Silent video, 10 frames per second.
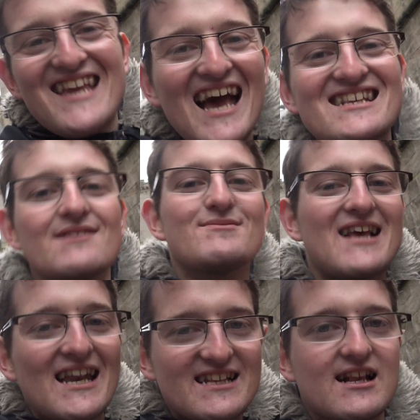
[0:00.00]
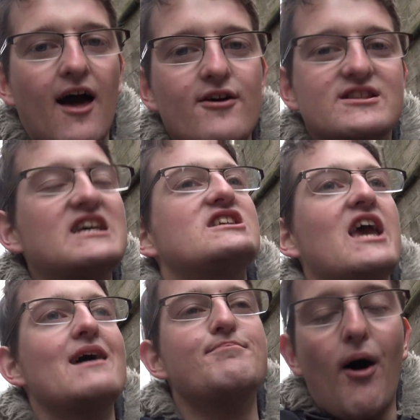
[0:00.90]
Yes, I'm sad it's closed this
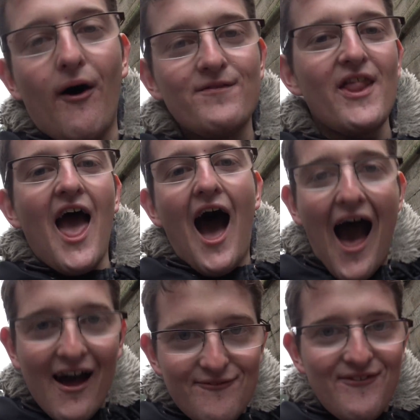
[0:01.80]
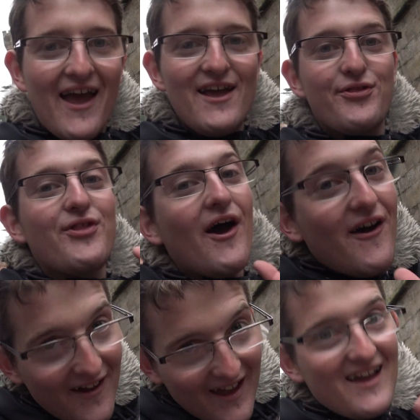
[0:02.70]
year, but I have faith that
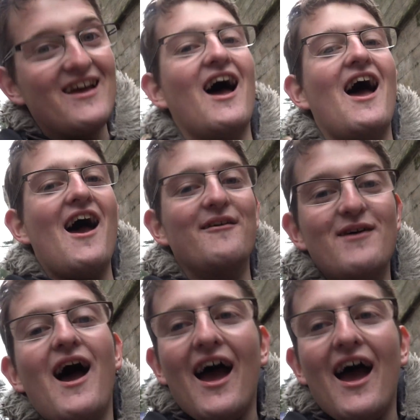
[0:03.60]
you know,